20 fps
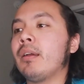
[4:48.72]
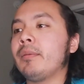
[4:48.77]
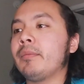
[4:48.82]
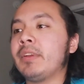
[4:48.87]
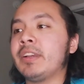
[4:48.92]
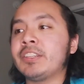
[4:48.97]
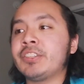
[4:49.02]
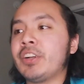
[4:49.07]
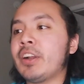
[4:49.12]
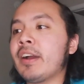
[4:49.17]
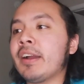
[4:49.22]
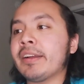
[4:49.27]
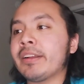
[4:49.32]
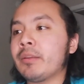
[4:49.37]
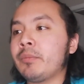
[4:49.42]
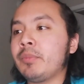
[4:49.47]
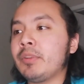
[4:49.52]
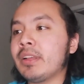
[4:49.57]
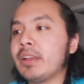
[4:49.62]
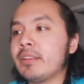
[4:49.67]
because you're not
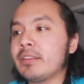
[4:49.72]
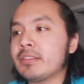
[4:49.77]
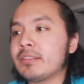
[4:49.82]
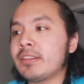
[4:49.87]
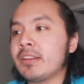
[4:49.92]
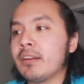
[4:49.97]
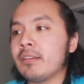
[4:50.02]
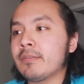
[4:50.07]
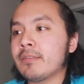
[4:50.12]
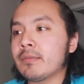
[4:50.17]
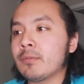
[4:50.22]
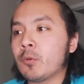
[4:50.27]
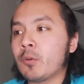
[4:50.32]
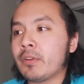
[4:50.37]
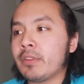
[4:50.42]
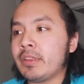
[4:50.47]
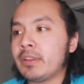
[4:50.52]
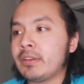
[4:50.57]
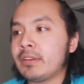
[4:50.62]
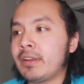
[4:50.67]
going to play this note for
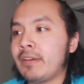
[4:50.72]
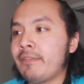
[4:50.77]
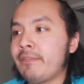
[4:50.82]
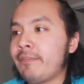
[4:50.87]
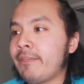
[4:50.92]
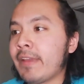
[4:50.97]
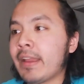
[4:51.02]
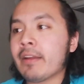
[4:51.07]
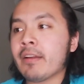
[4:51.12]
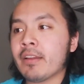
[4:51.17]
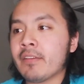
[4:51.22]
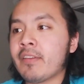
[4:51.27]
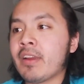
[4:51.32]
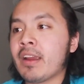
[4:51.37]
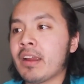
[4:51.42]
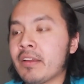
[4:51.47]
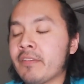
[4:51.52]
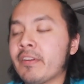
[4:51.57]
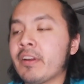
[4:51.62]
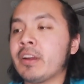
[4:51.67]
more than a very,
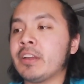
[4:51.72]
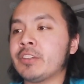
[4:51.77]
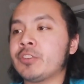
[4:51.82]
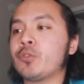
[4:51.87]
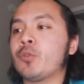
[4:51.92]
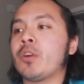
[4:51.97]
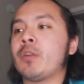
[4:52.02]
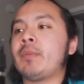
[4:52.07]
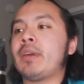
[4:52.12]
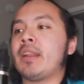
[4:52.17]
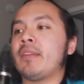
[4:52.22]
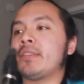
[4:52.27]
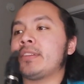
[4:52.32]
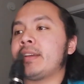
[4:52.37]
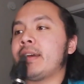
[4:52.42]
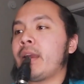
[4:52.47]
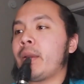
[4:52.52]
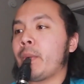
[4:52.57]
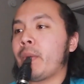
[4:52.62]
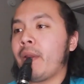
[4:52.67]
very, very short amount of
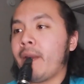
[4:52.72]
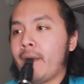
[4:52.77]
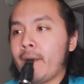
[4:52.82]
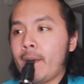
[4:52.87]
time.